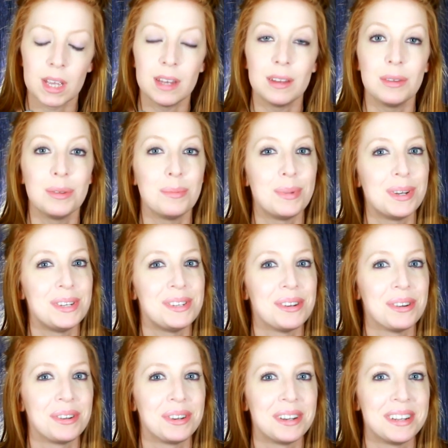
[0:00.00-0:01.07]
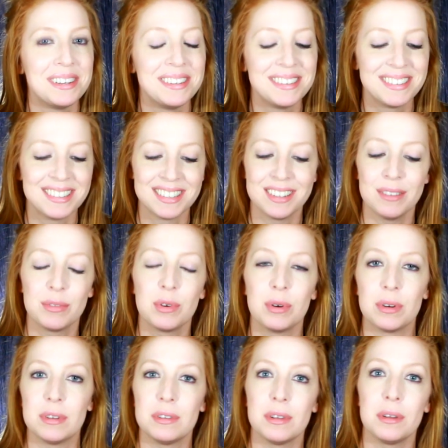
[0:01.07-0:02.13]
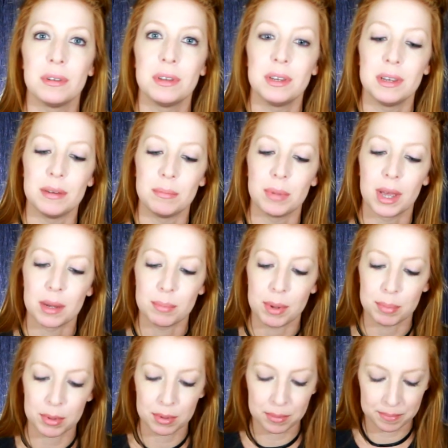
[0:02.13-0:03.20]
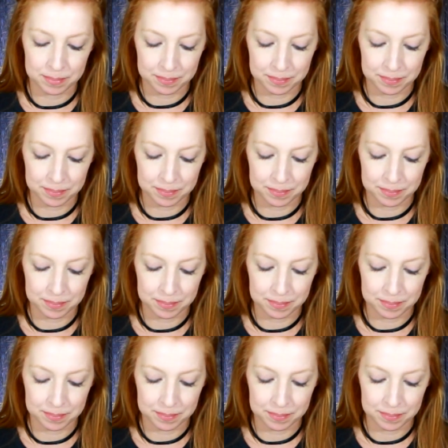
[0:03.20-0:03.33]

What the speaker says: and a little bit of tarragon, of course salt and black pepper.